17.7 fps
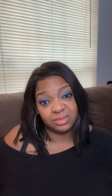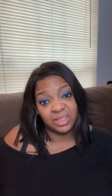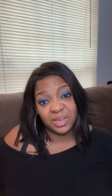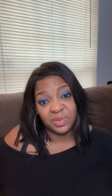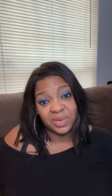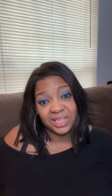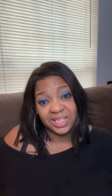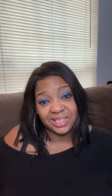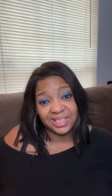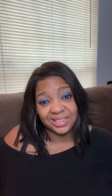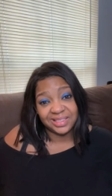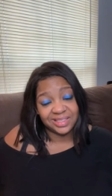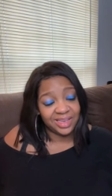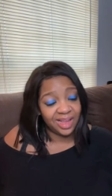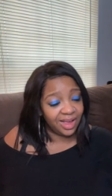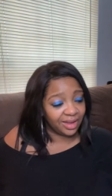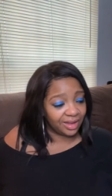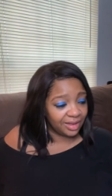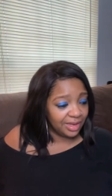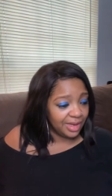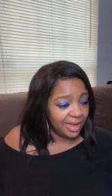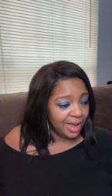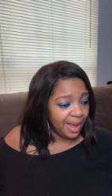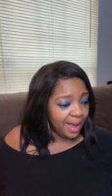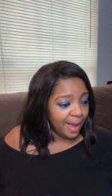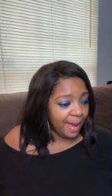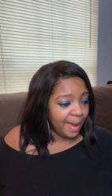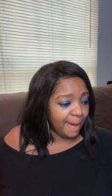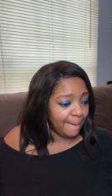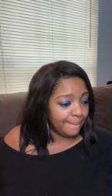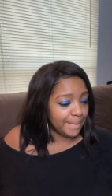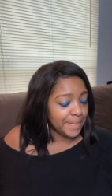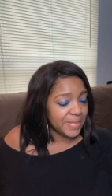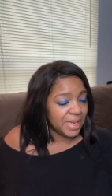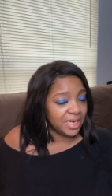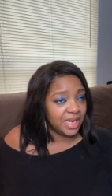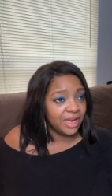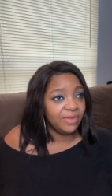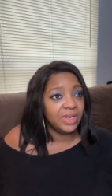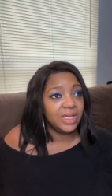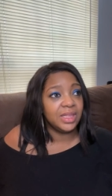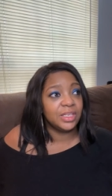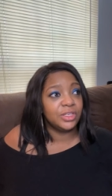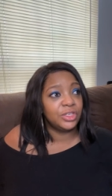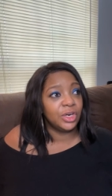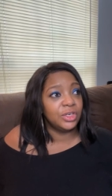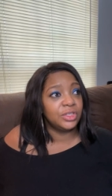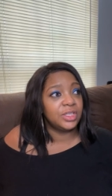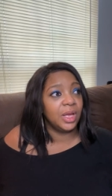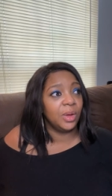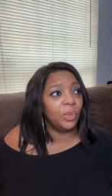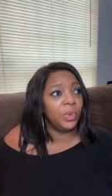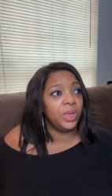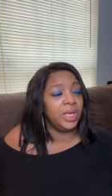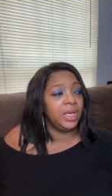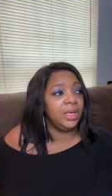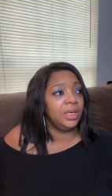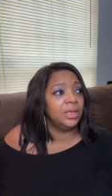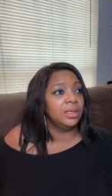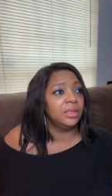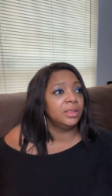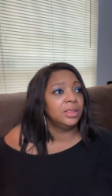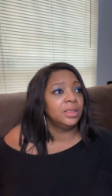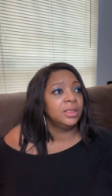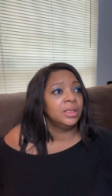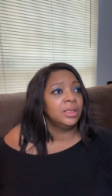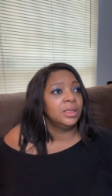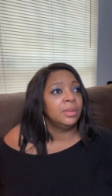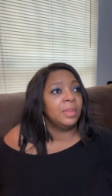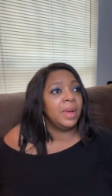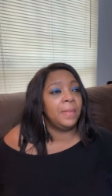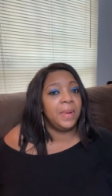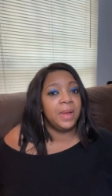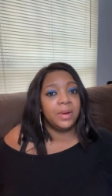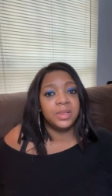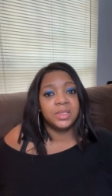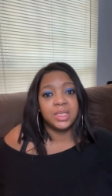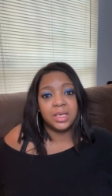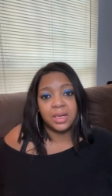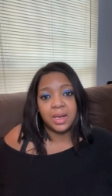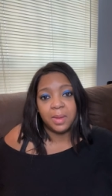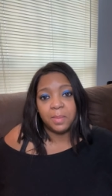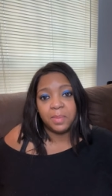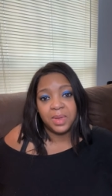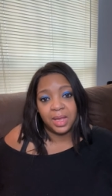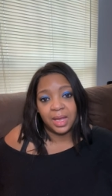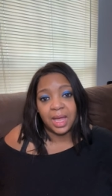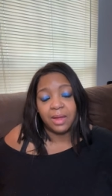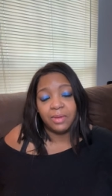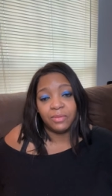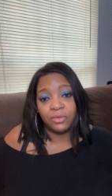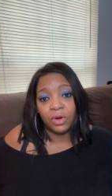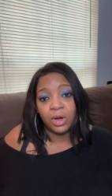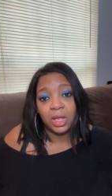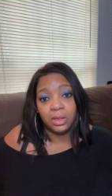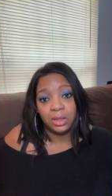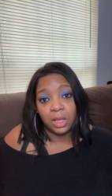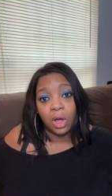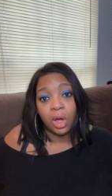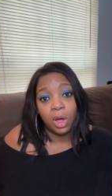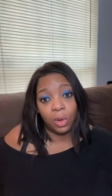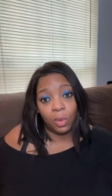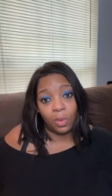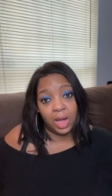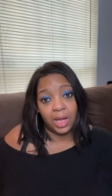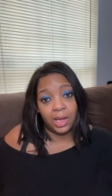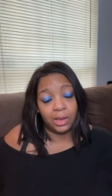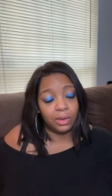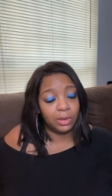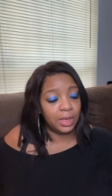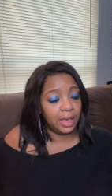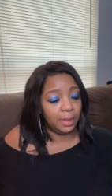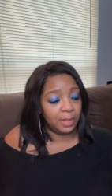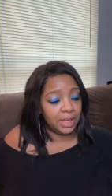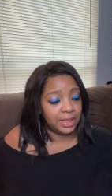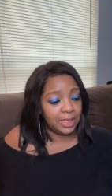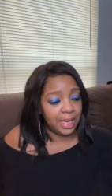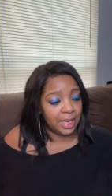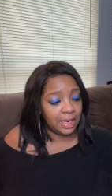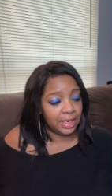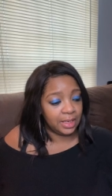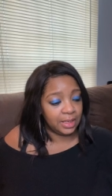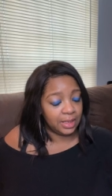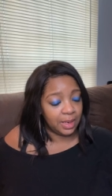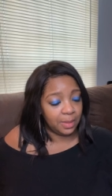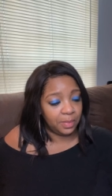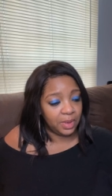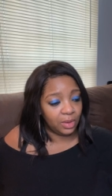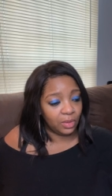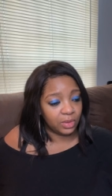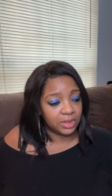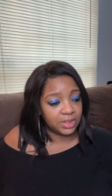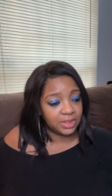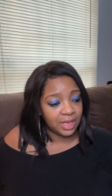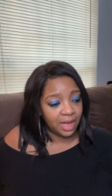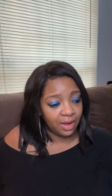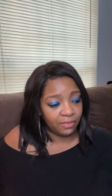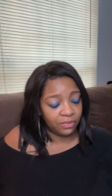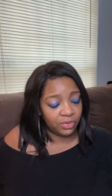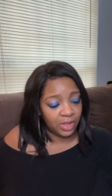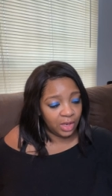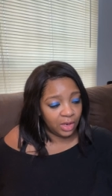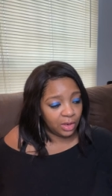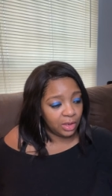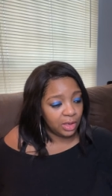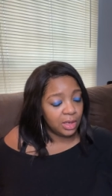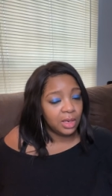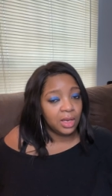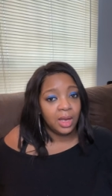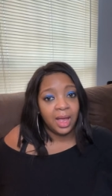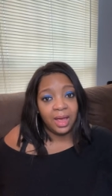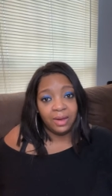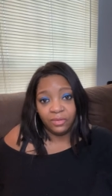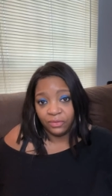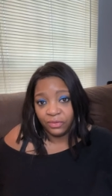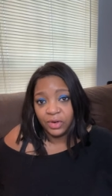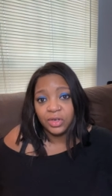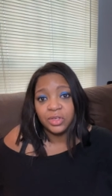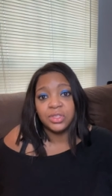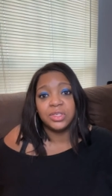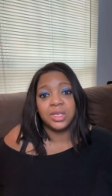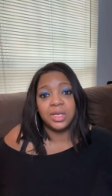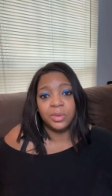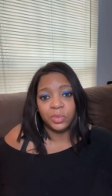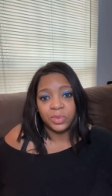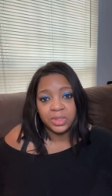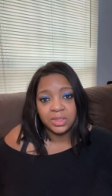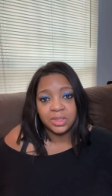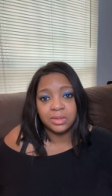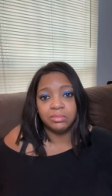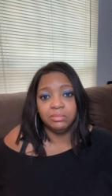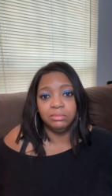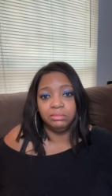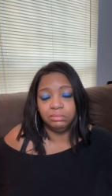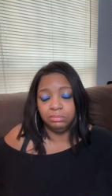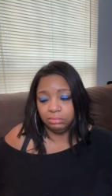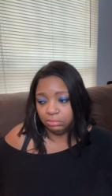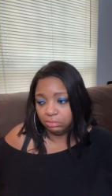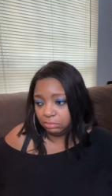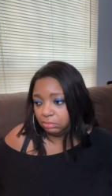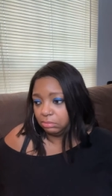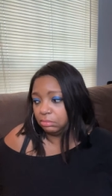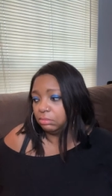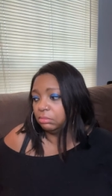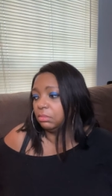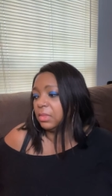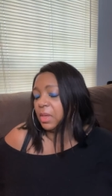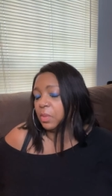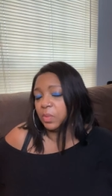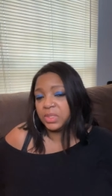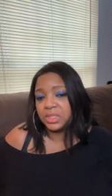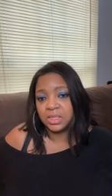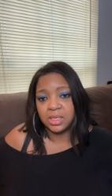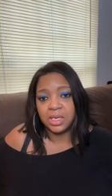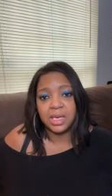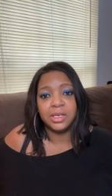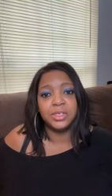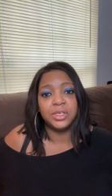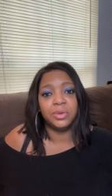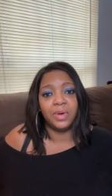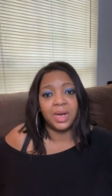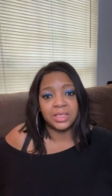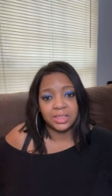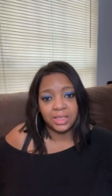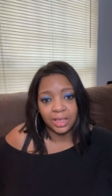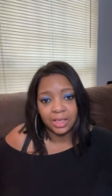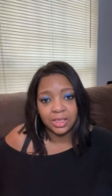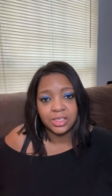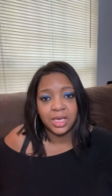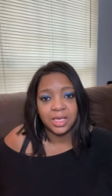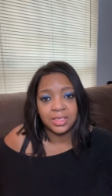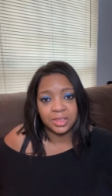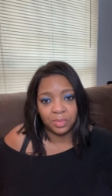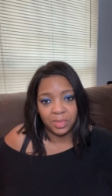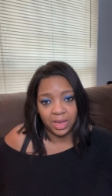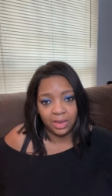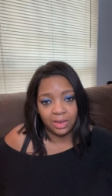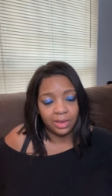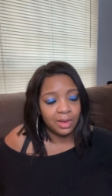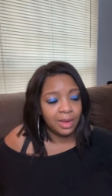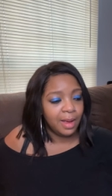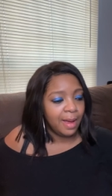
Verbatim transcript: It really did suck. Um, and even in the church that we, my parents ended up being at for a long while and my dad ended up being on staff there. At first it was, it was an interesting adjustment.